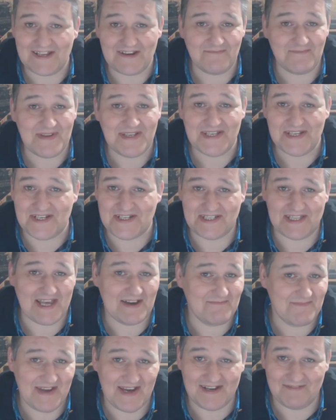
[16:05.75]
didn't mean to
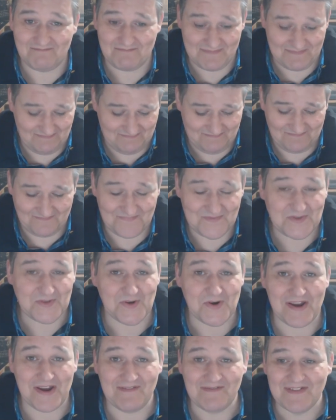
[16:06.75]
slam that.
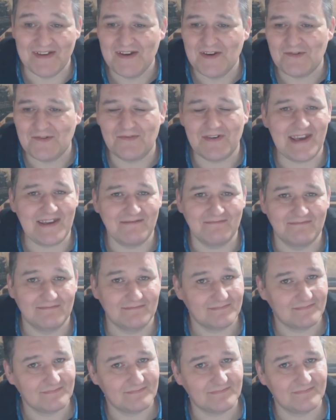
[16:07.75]
Sorry. Right.
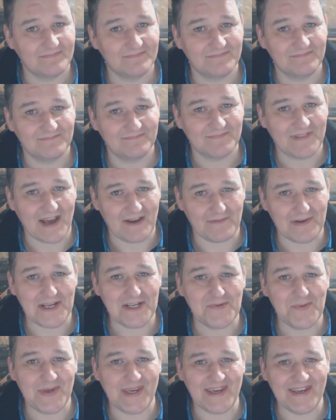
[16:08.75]
Have a
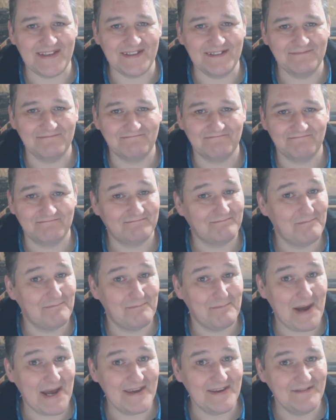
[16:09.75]
nice weekend.
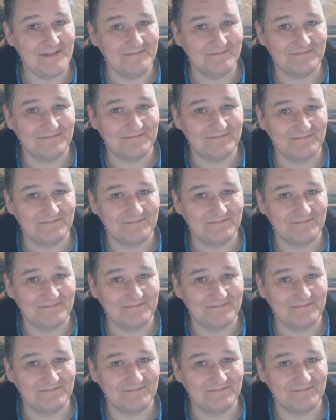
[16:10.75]
Bye.